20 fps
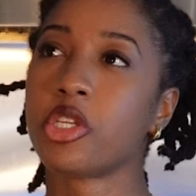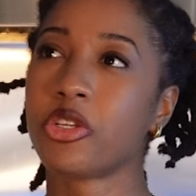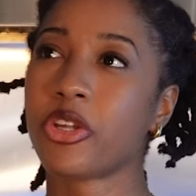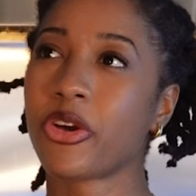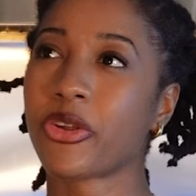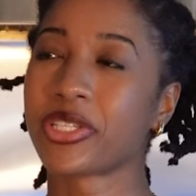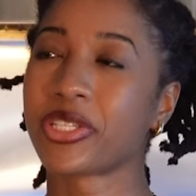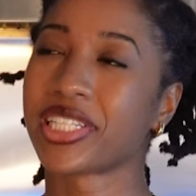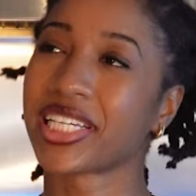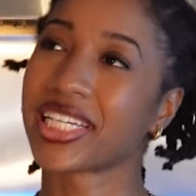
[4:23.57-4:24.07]
you
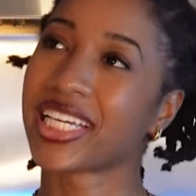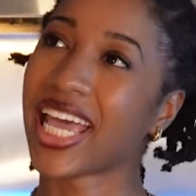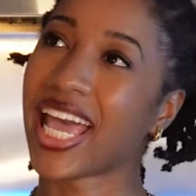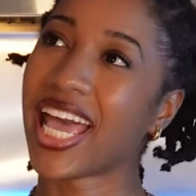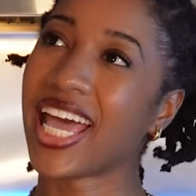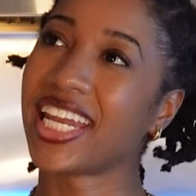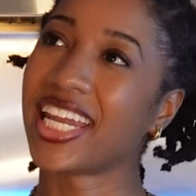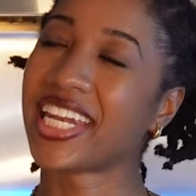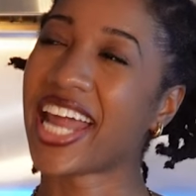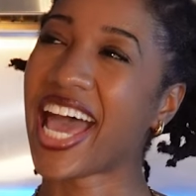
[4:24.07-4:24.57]
notice
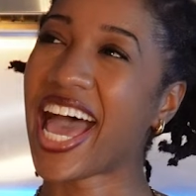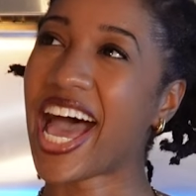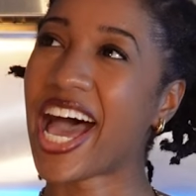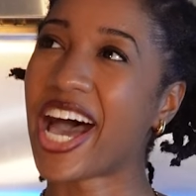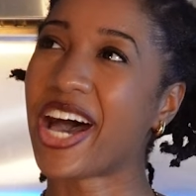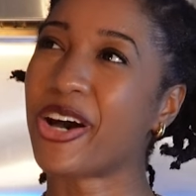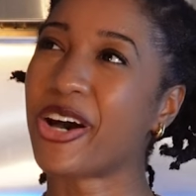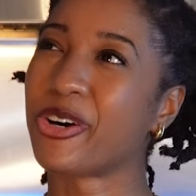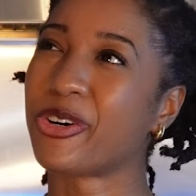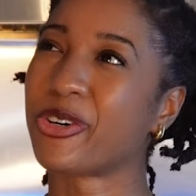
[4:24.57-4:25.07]
again
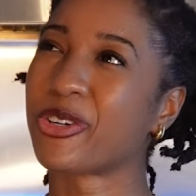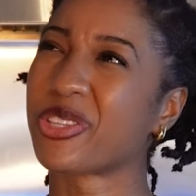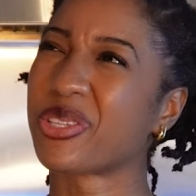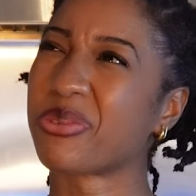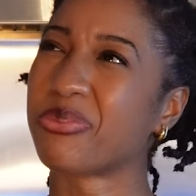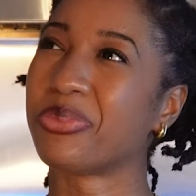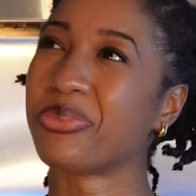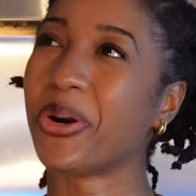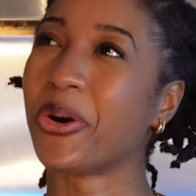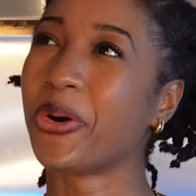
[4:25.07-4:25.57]
how
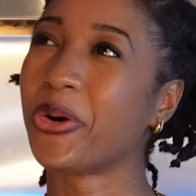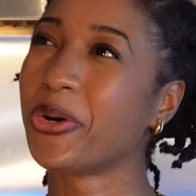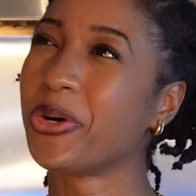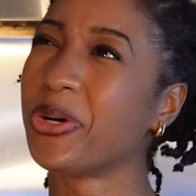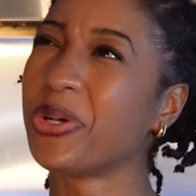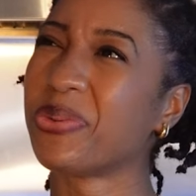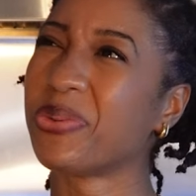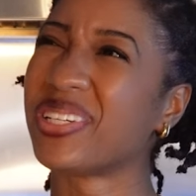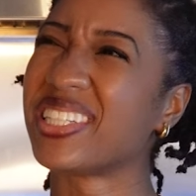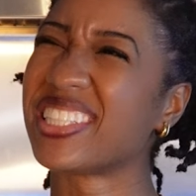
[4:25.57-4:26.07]
the
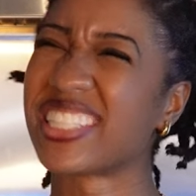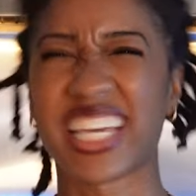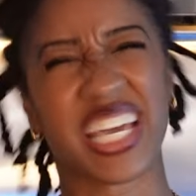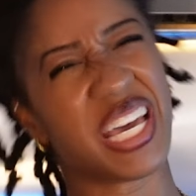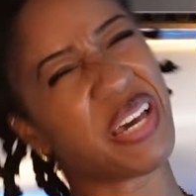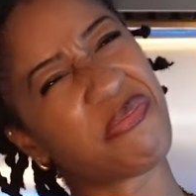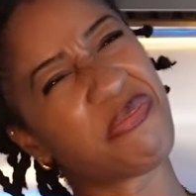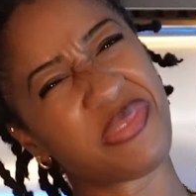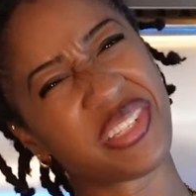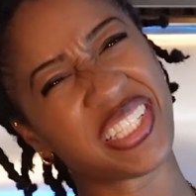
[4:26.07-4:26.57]
bowl was
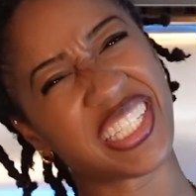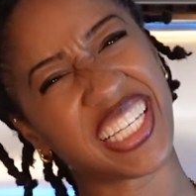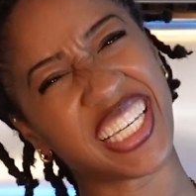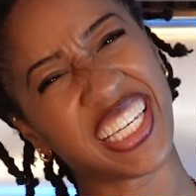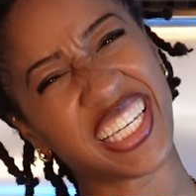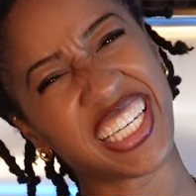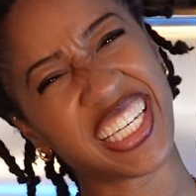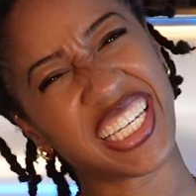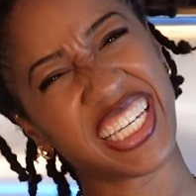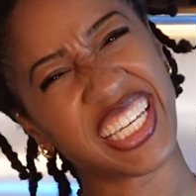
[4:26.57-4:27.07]

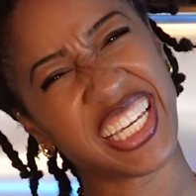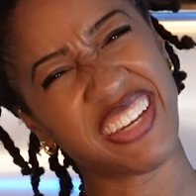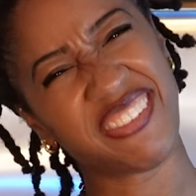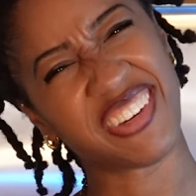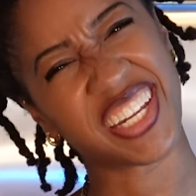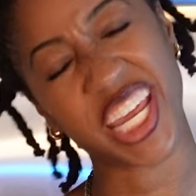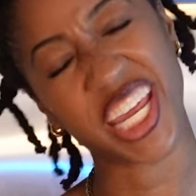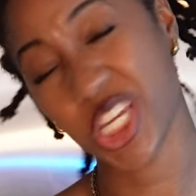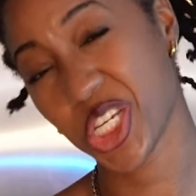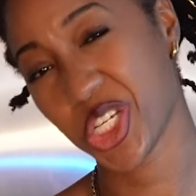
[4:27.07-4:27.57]
empty
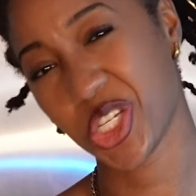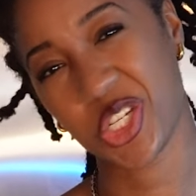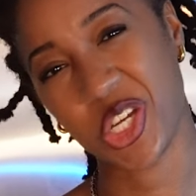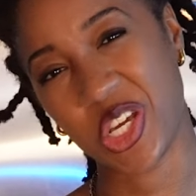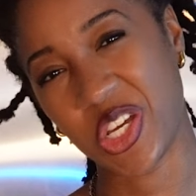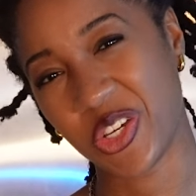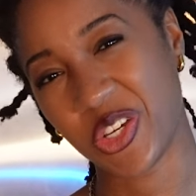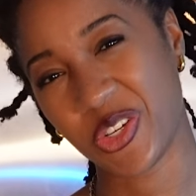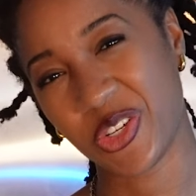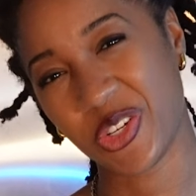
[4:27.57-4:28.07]
when I
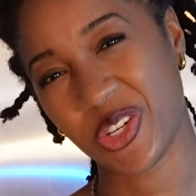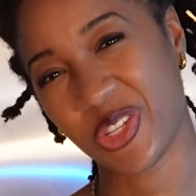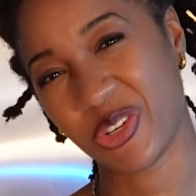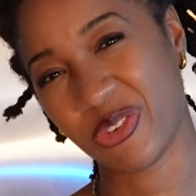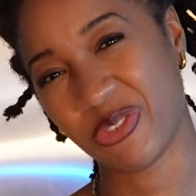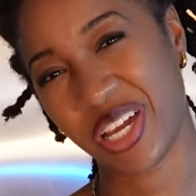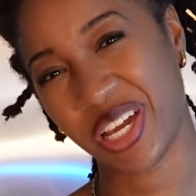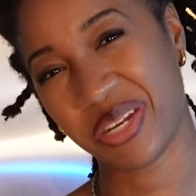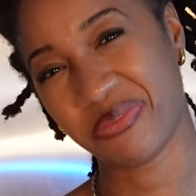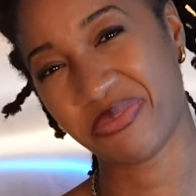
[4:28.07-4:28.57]
showed
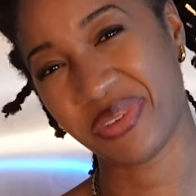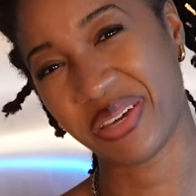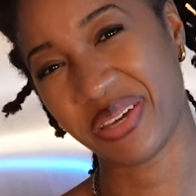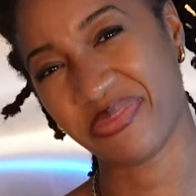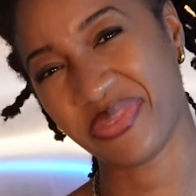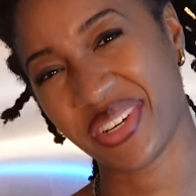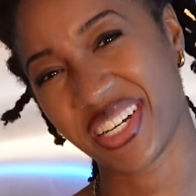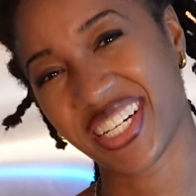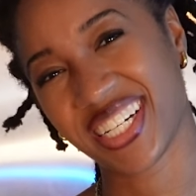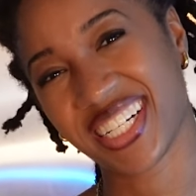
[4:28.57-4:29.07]
the red
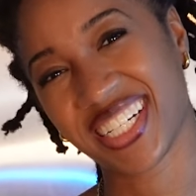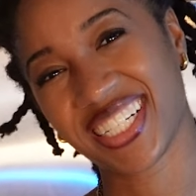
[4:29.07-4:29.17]
pepper?